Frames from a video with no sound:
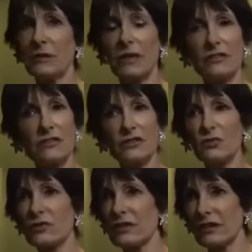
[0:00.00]
but he makes a
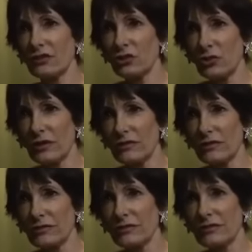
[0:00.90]
suicidal
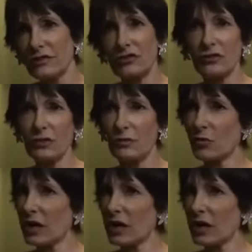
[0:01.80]
choice to turn them